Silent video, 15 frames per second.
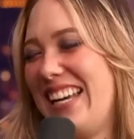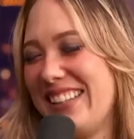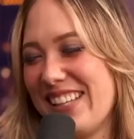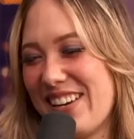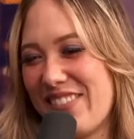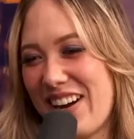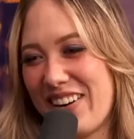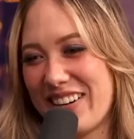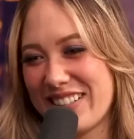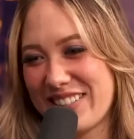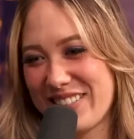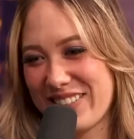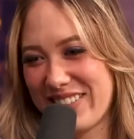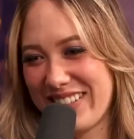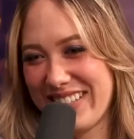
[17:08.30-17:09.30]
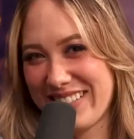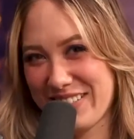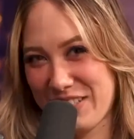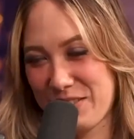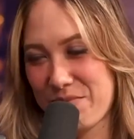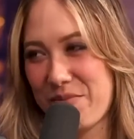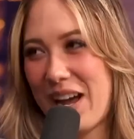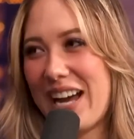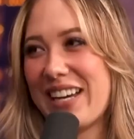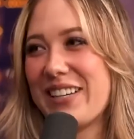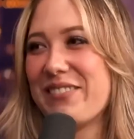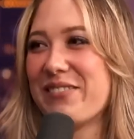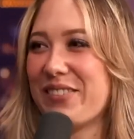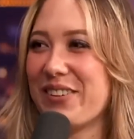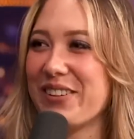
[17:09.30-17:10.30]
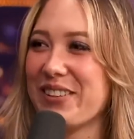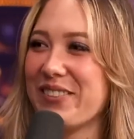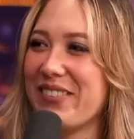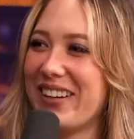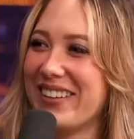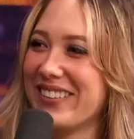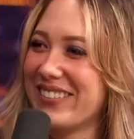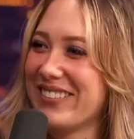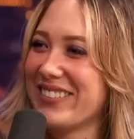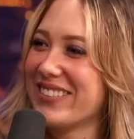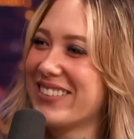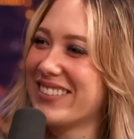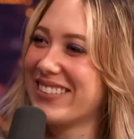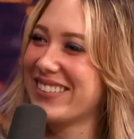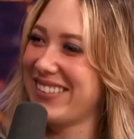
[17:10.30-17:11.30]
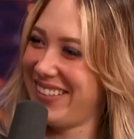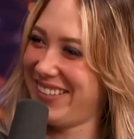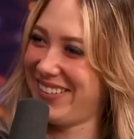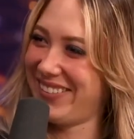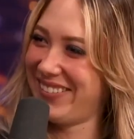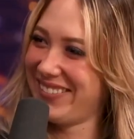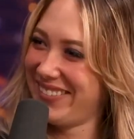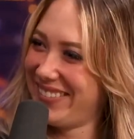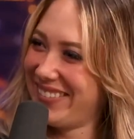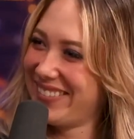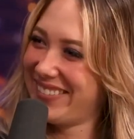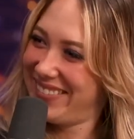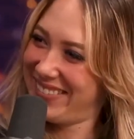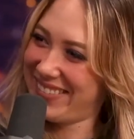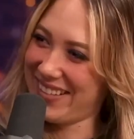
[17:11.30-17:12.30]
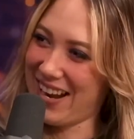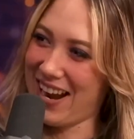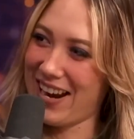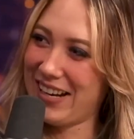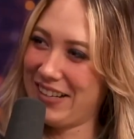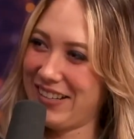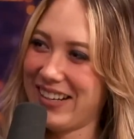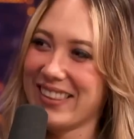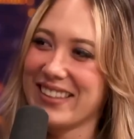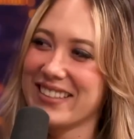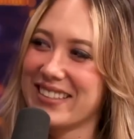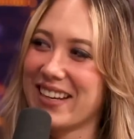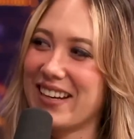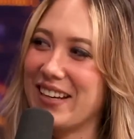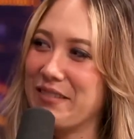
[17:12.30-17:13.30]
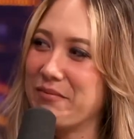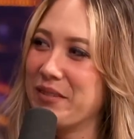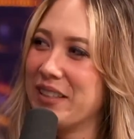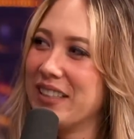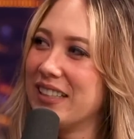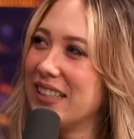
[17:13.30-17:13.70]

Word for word: I love how our story is just back and forth about who's, you know, higher at the time.